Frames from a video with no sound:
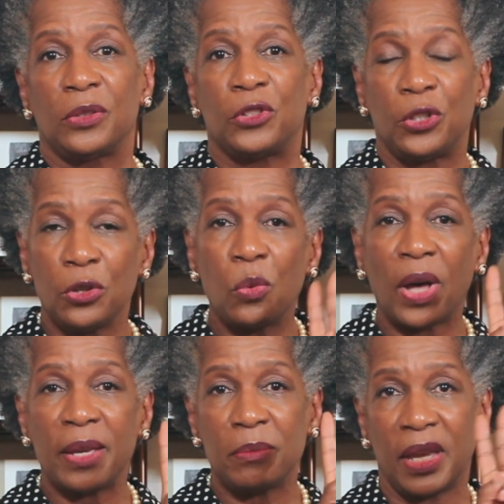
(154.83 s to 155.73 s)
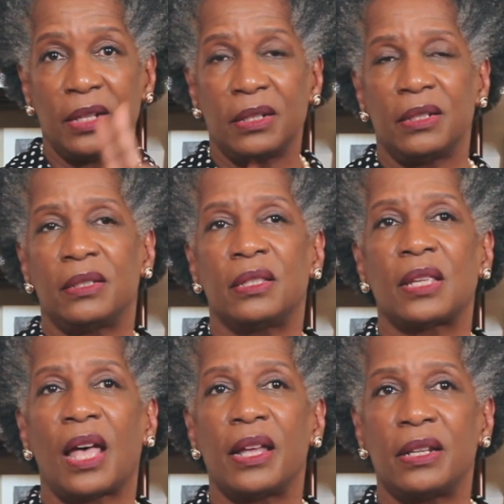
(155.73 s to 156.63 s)
Two white men
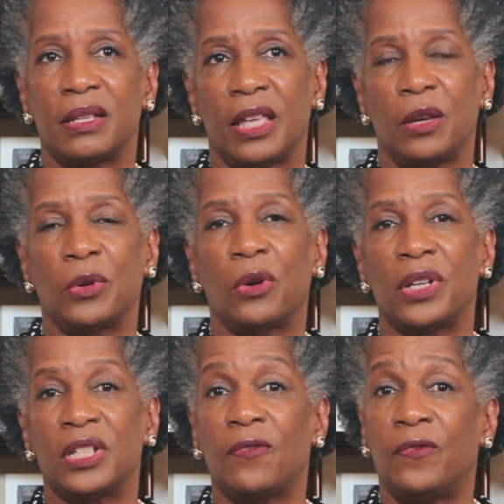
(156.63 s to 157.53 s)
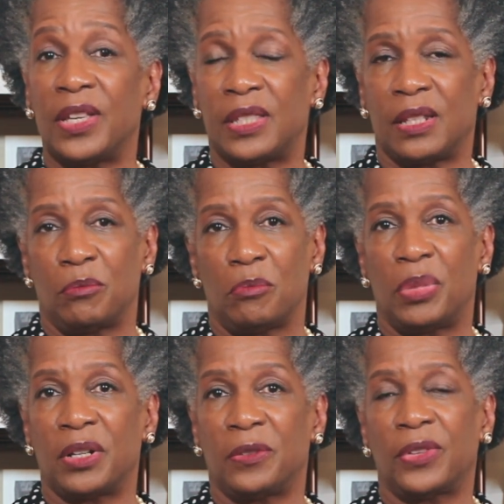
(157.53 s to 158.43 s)
decided that they were going to visit
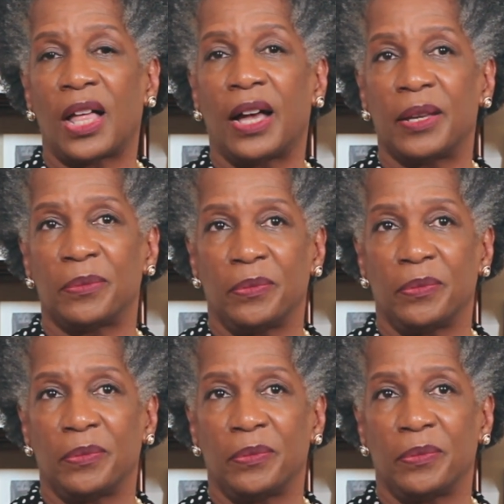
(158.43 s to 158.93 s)
Butterfly